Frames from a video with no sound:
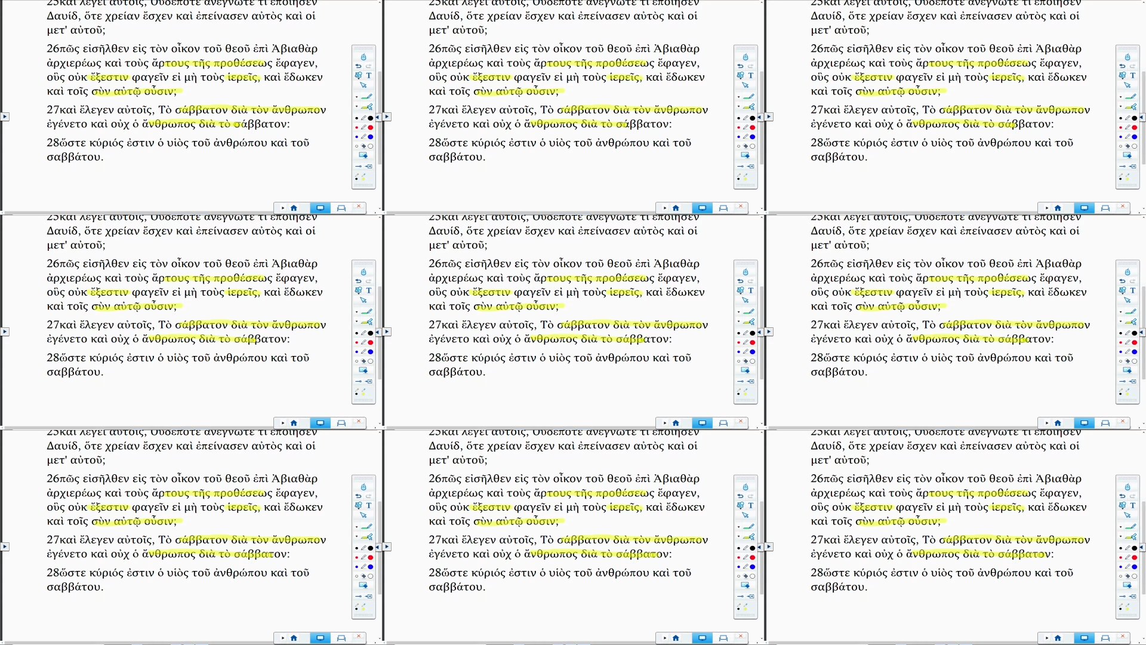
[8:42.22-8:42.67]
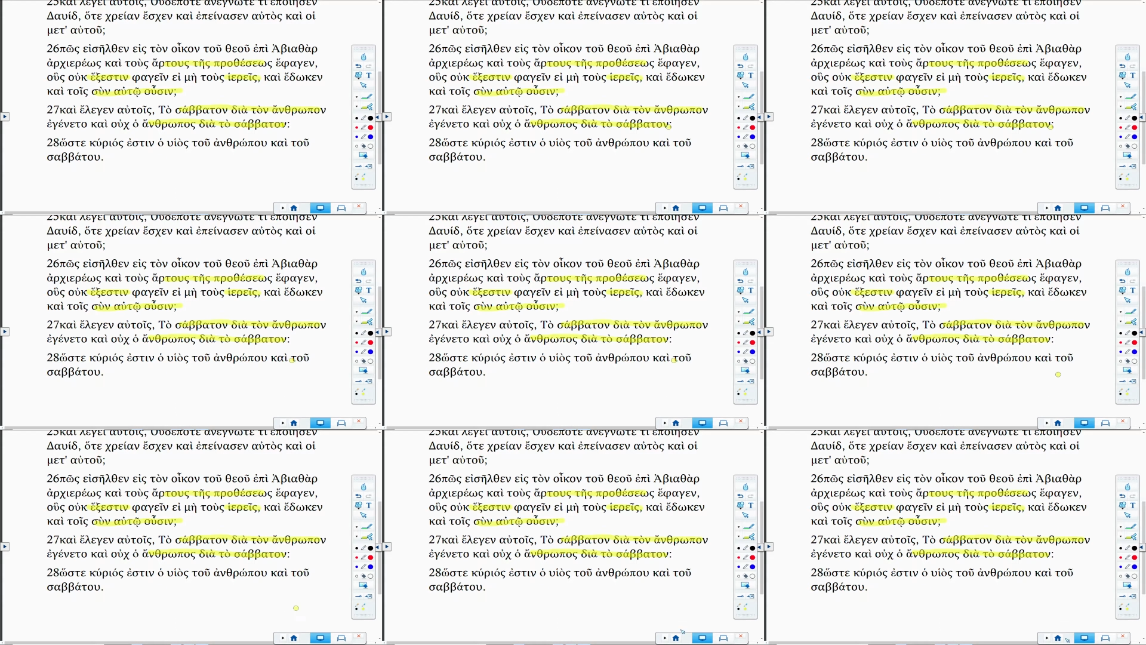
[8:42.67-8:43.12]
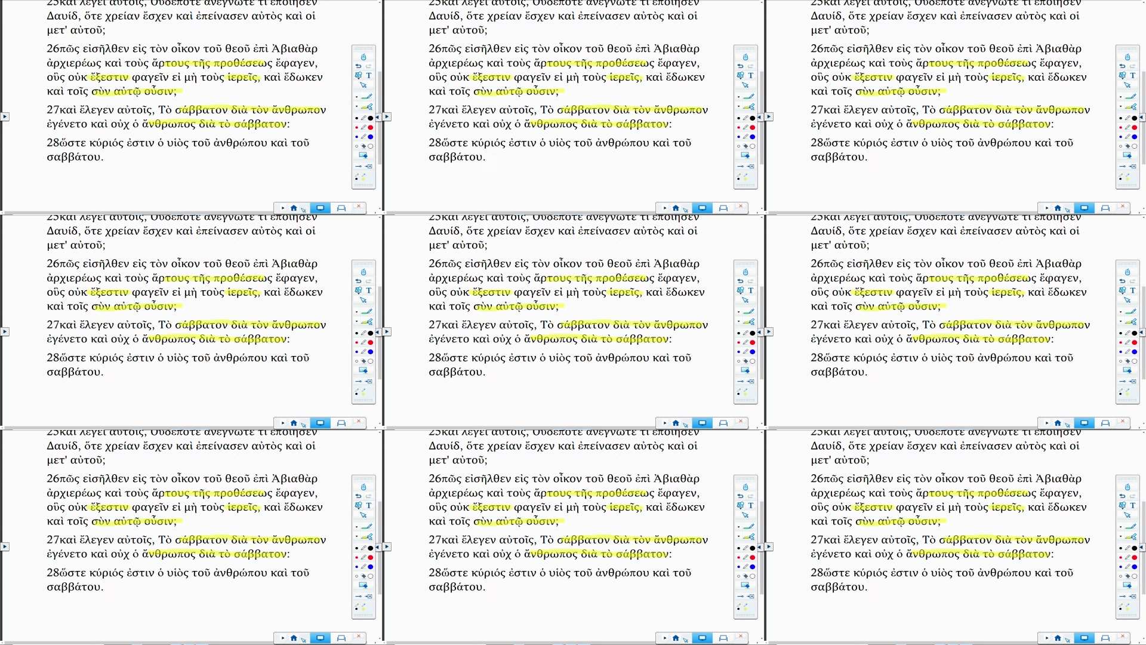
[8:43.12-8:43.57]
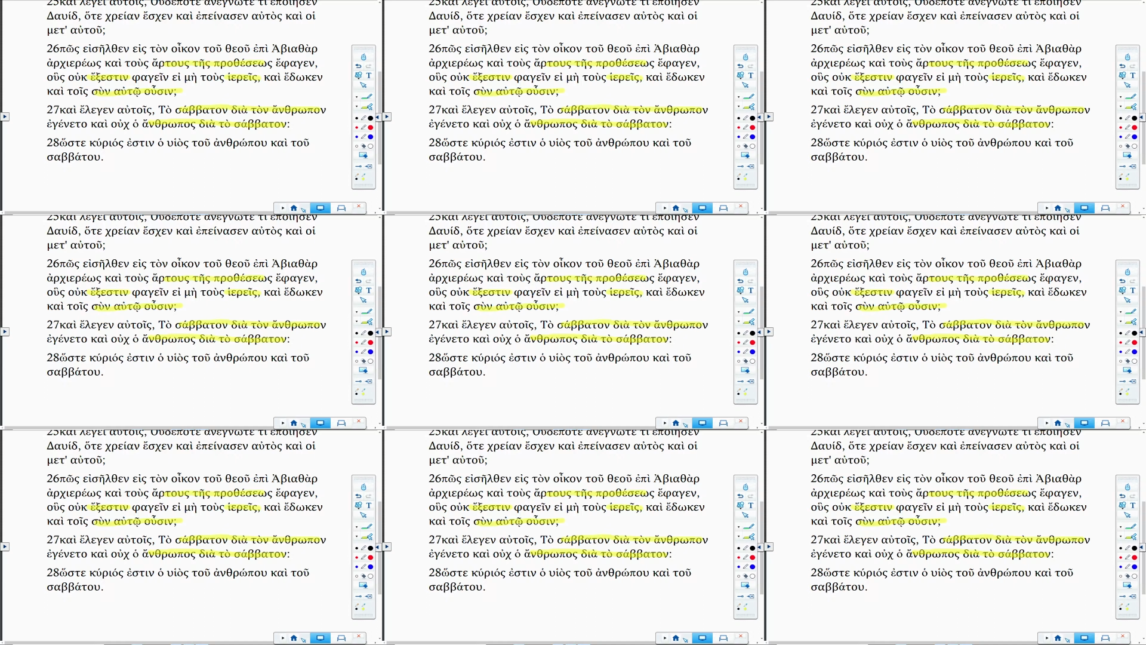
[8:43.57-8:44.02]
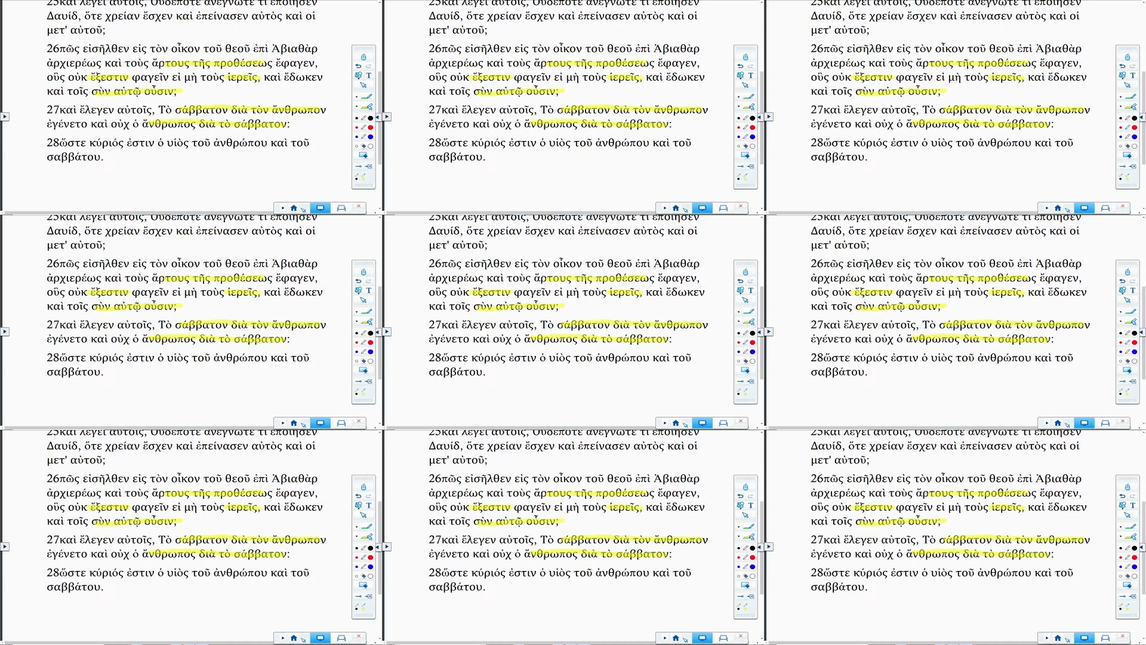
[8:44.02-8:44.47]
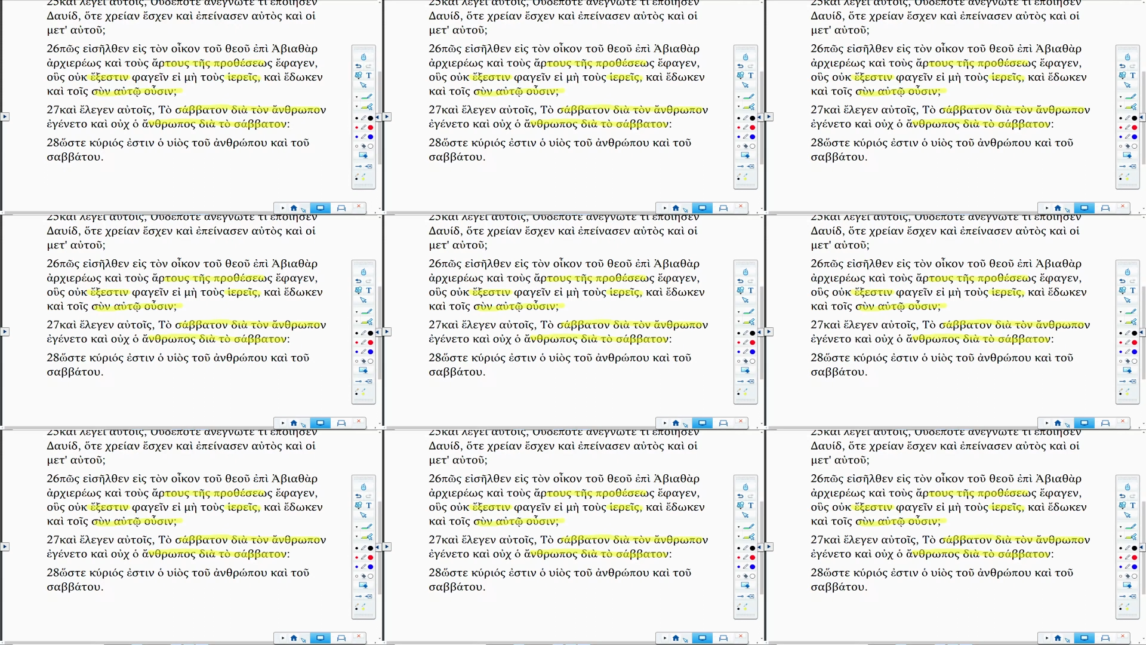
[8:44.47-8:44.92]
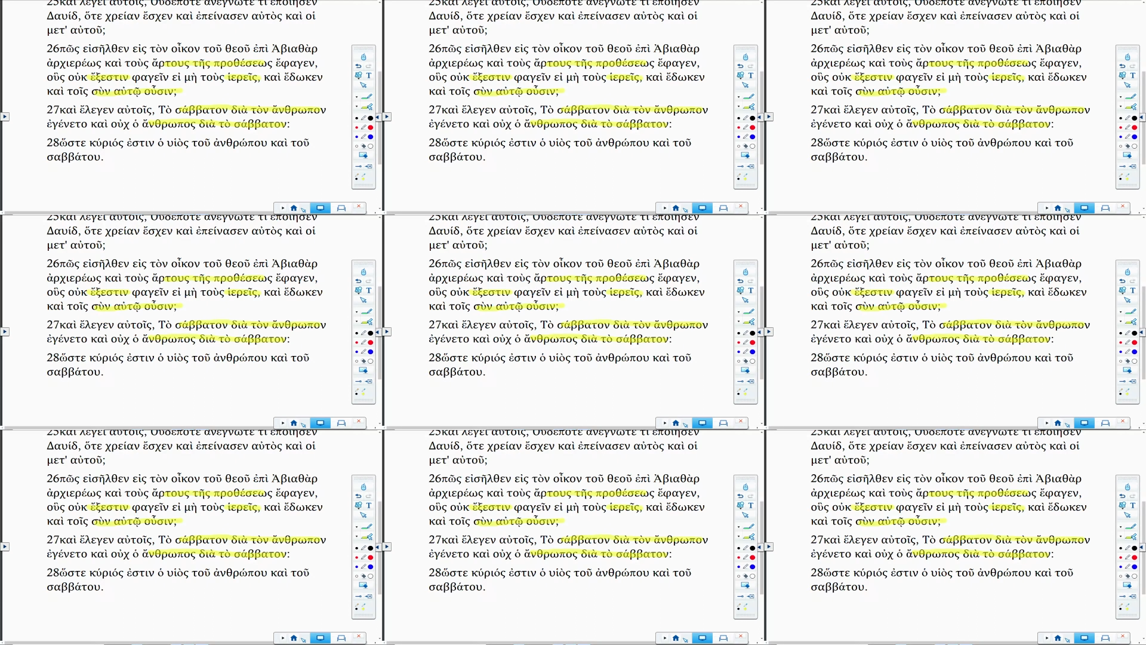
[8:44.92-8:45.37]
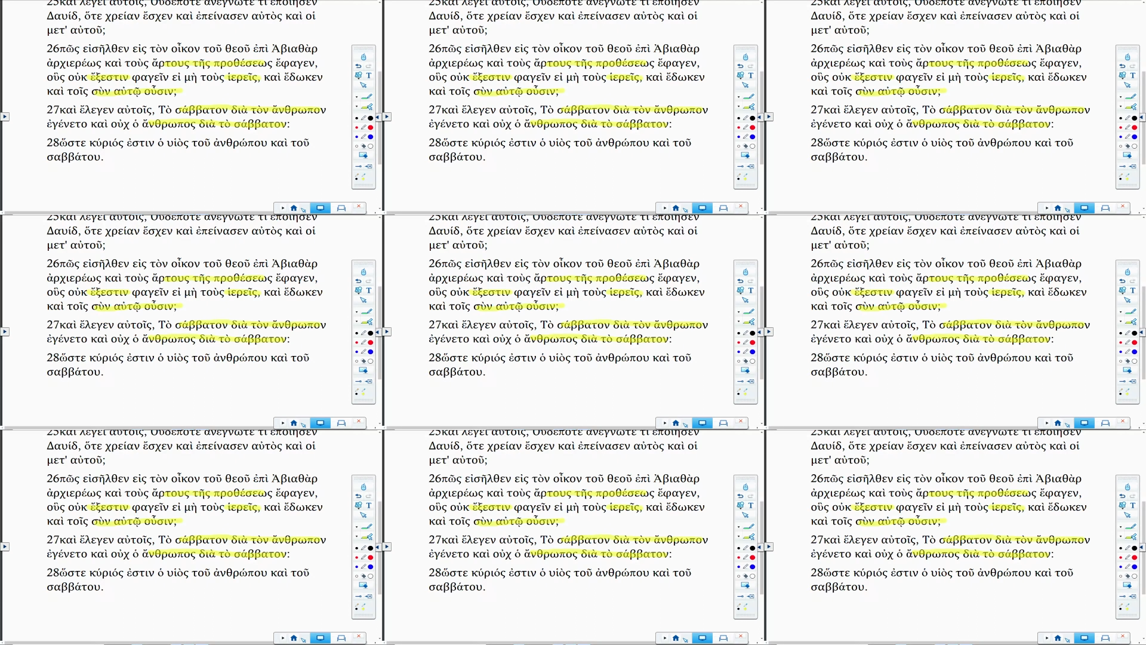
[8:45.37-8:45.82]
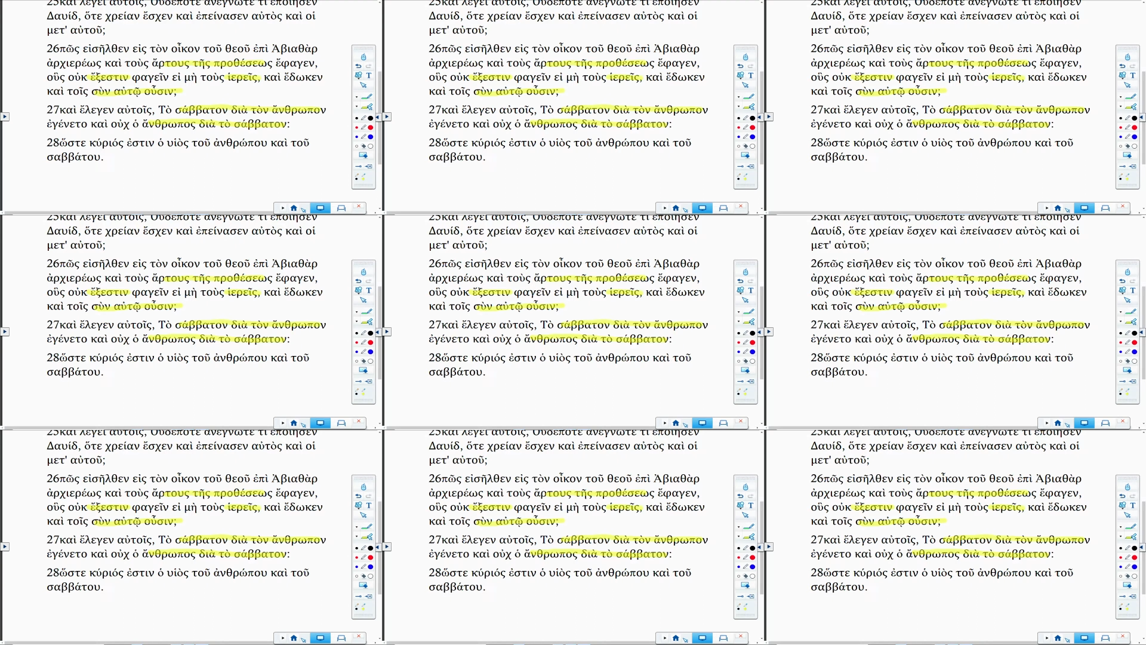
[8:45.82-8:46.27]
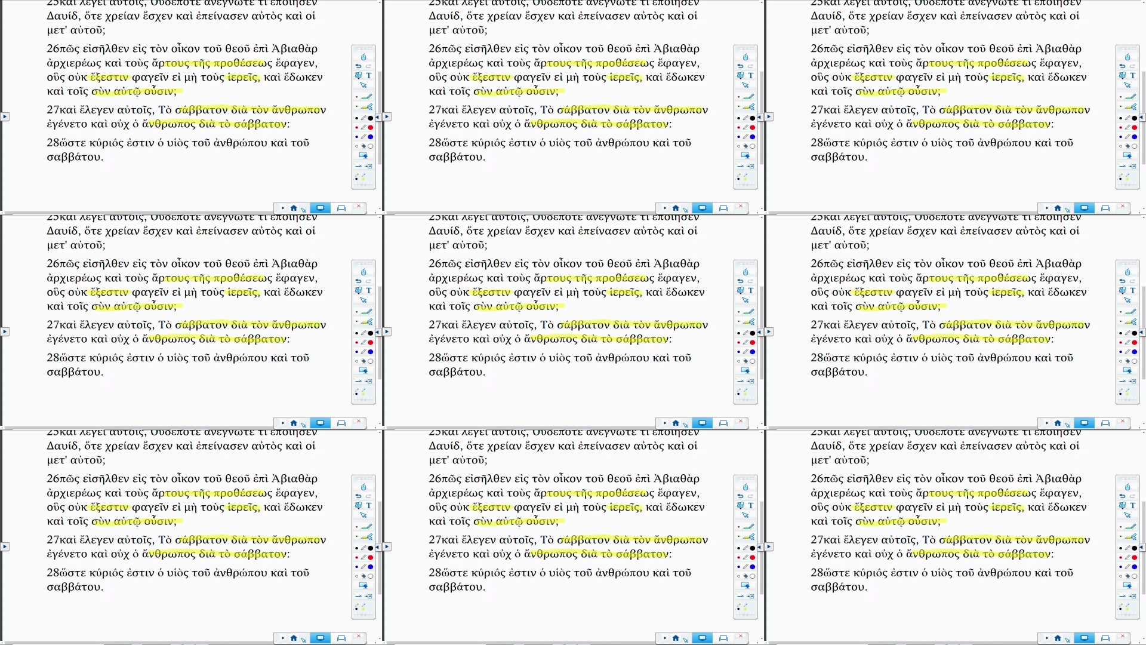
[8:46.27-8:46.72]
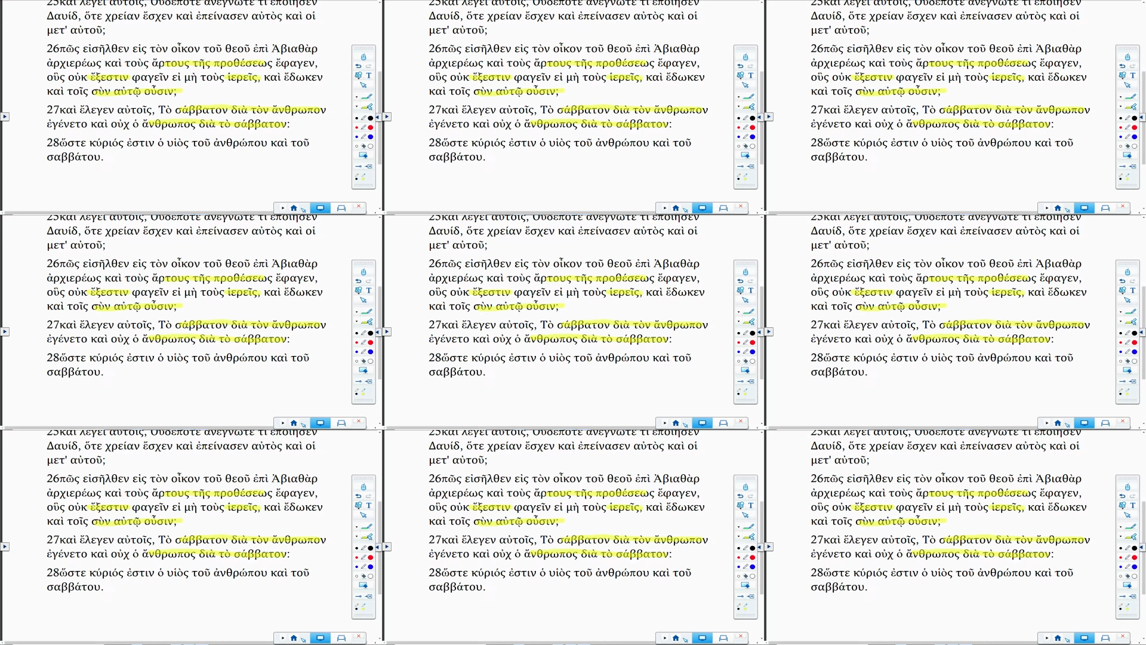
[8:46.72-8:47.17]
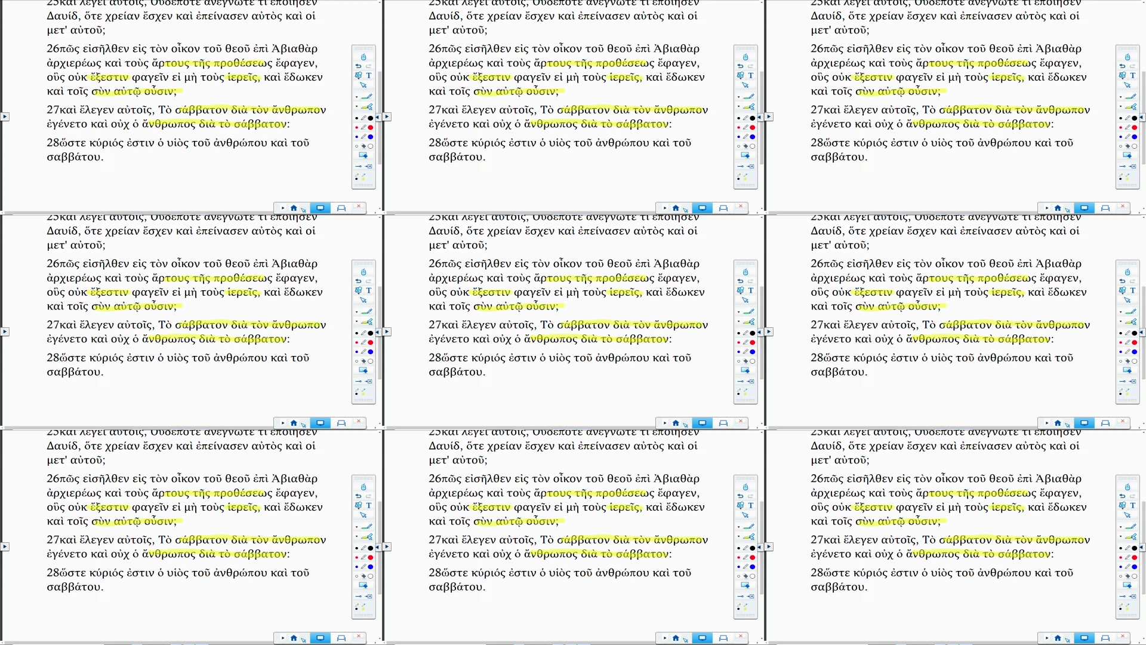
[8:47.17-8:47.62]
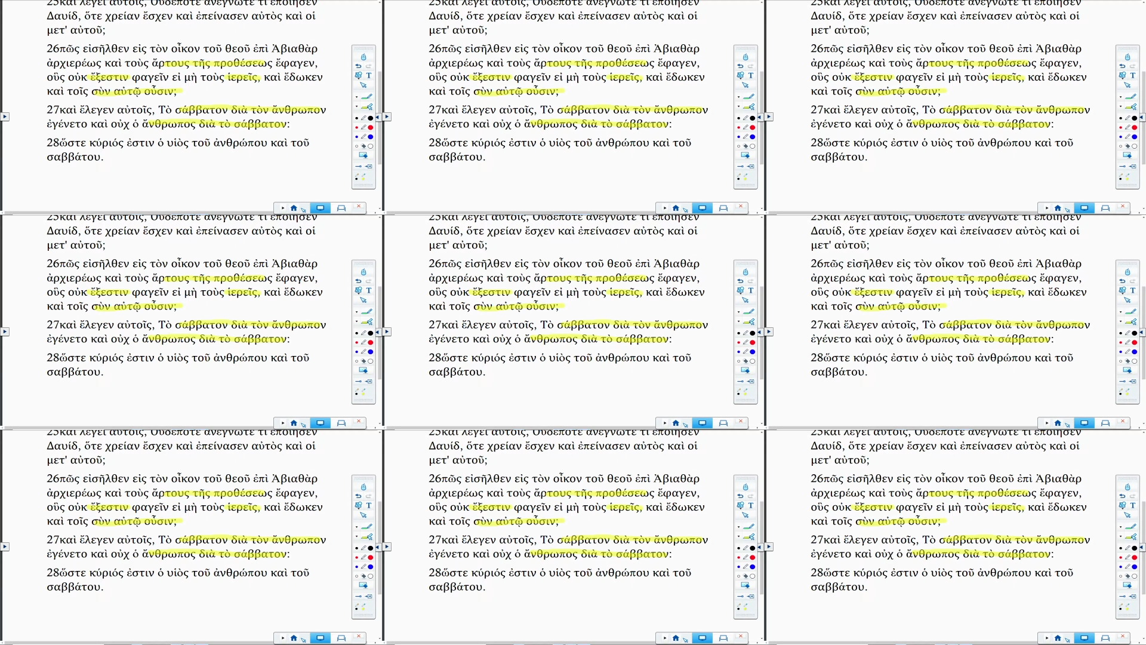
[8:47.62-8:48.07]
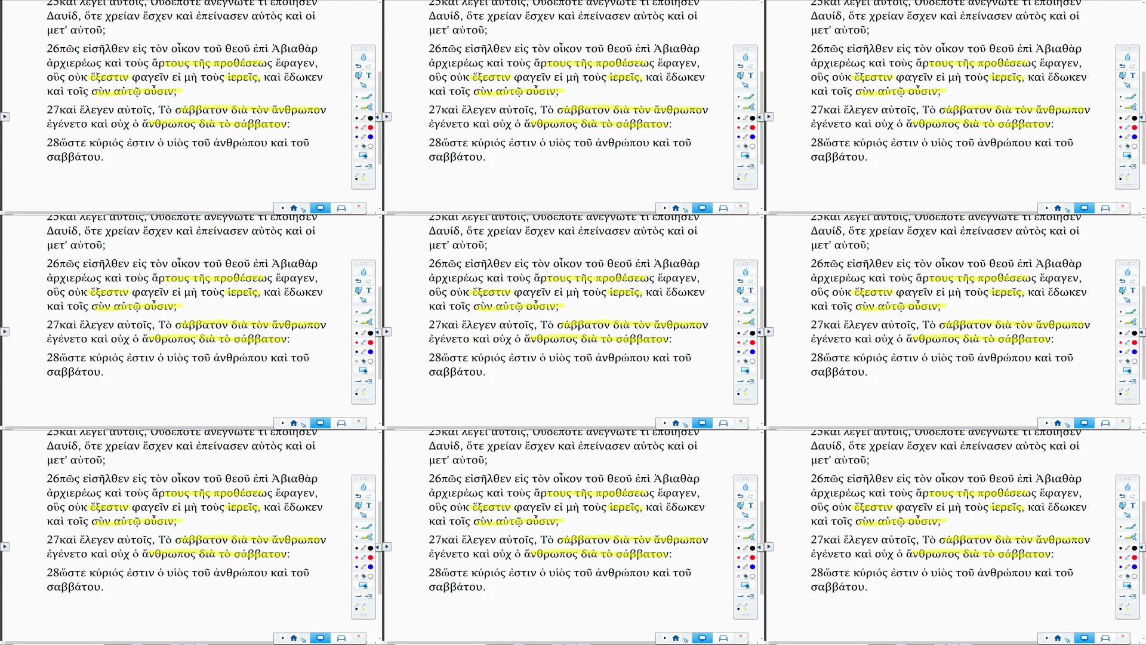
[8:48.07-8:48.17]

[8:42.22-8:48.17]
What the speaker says: No face is visible, so there are no lips to read.